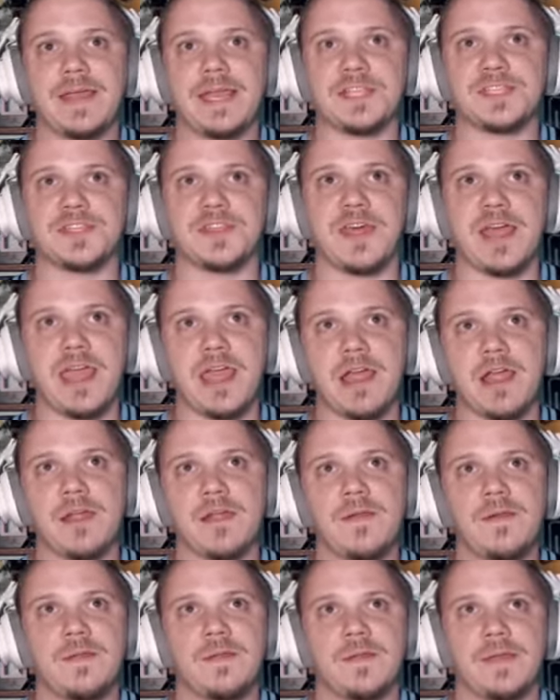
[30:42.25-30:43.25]
It's
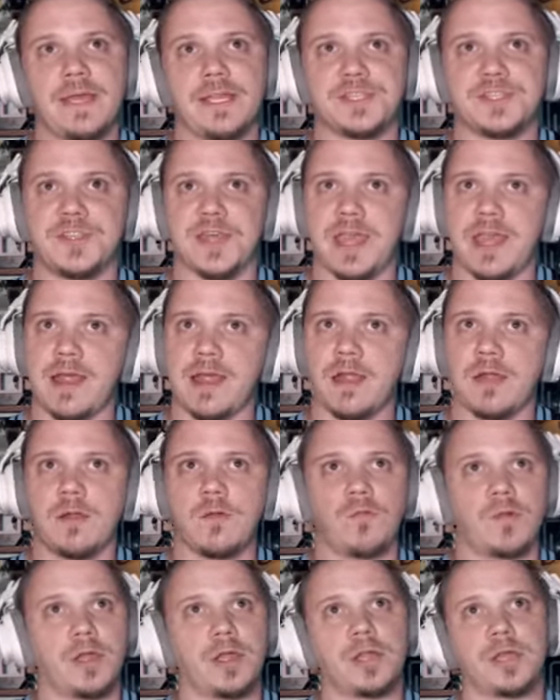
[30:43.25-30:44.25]
there. It's there.
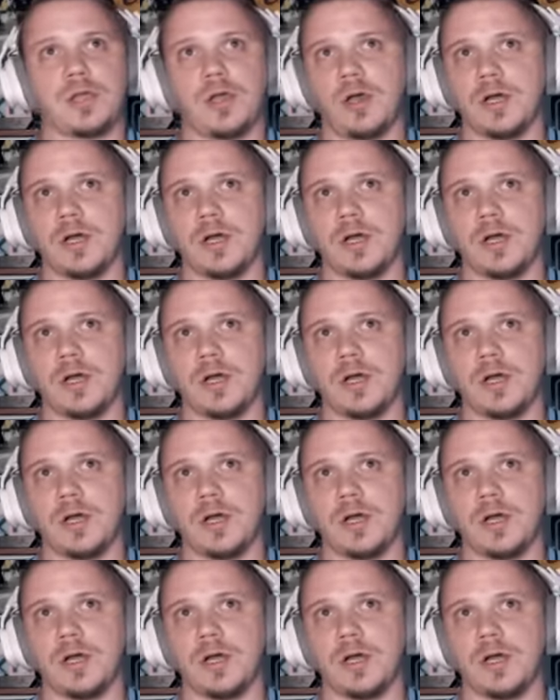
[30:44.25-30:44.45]
We're going to